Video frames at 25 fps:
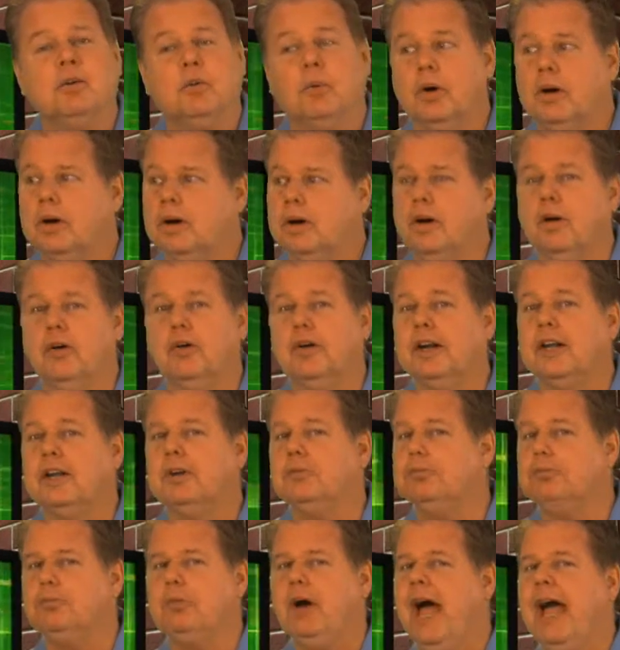We're going
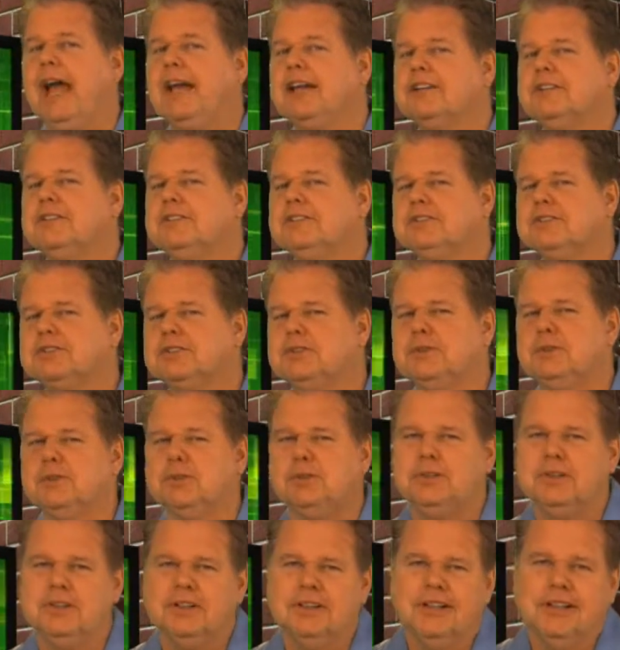back to
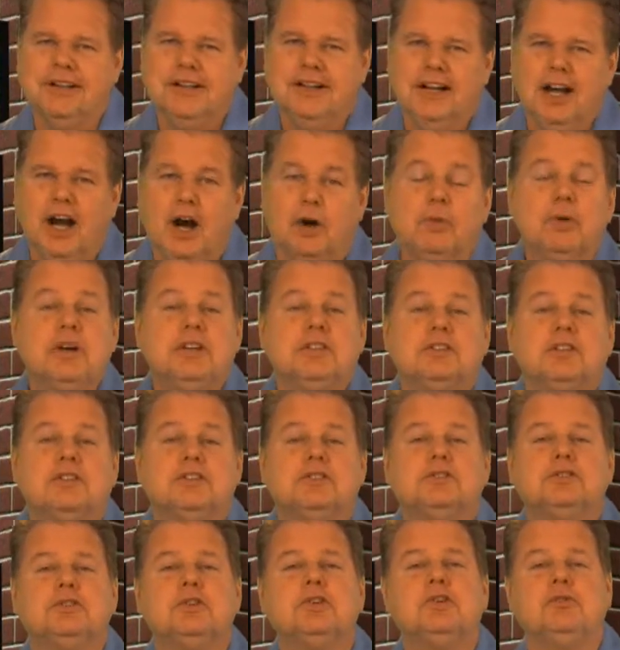school. A recent
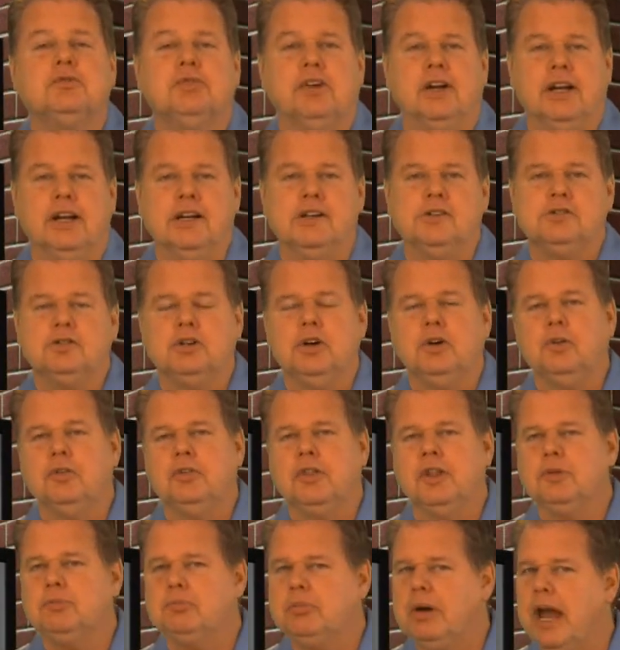survey showed
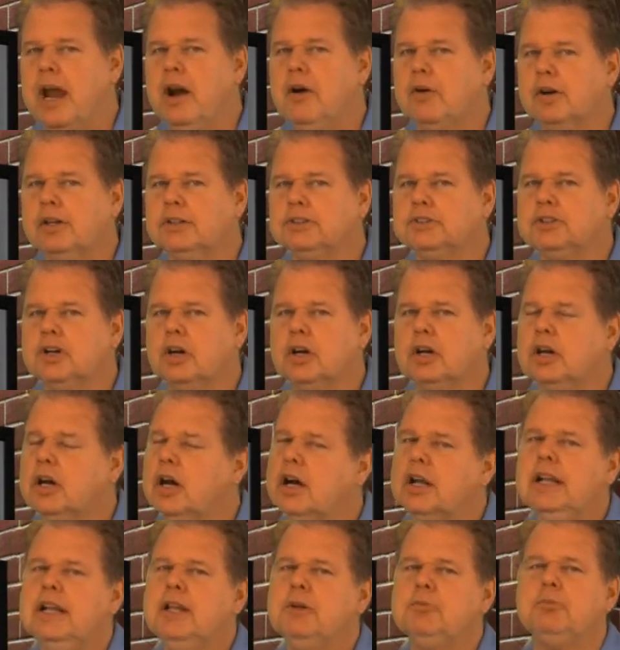that parents are
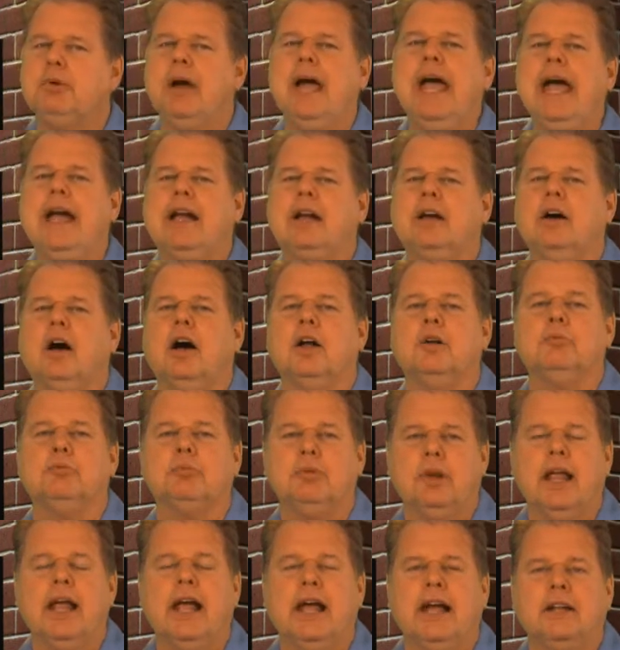cutting back on
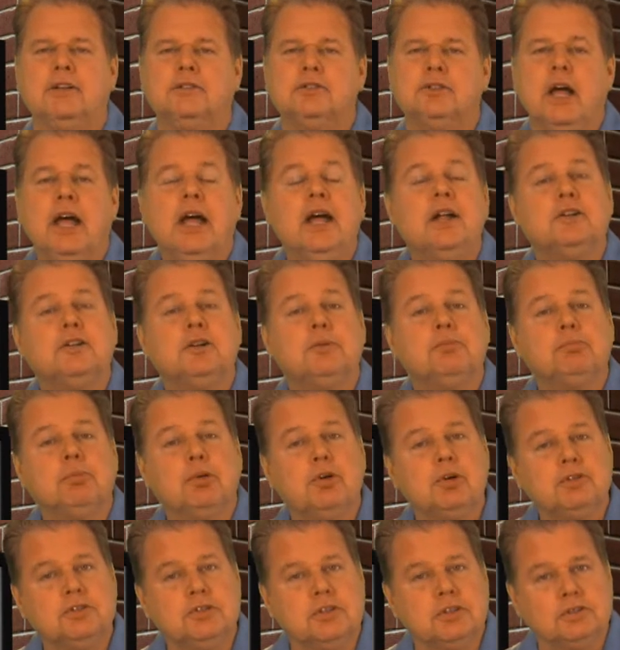plans to
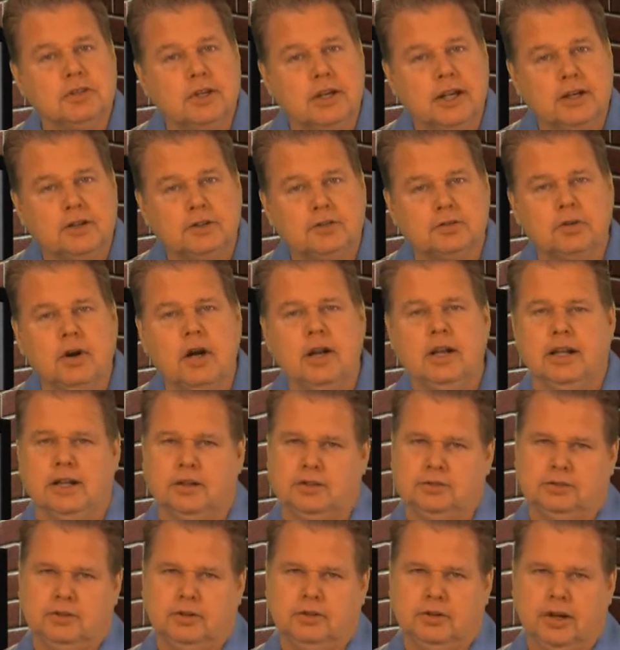purchase
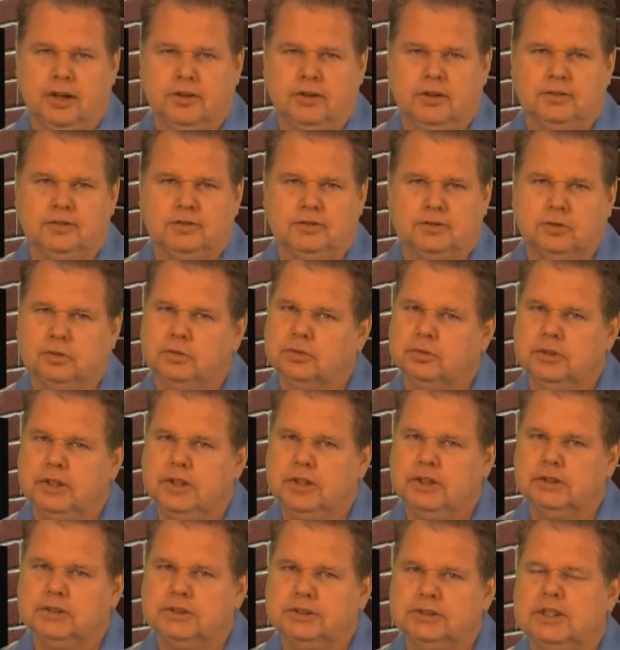electronics during this school
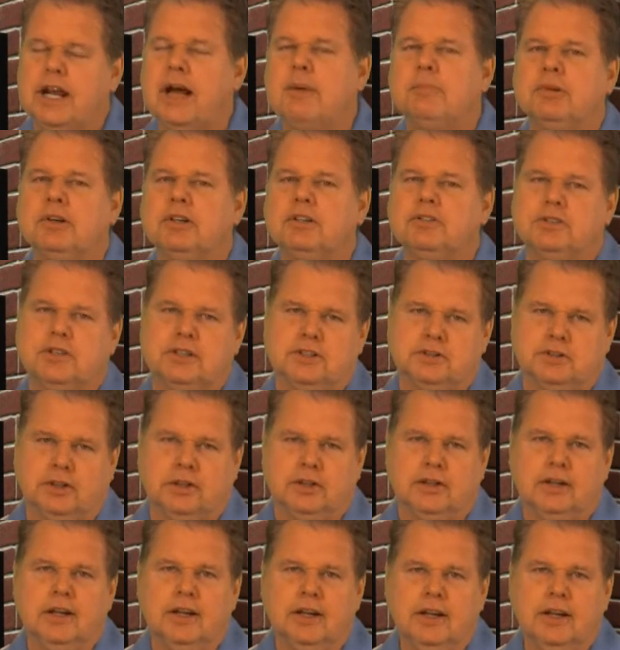year's shopping season.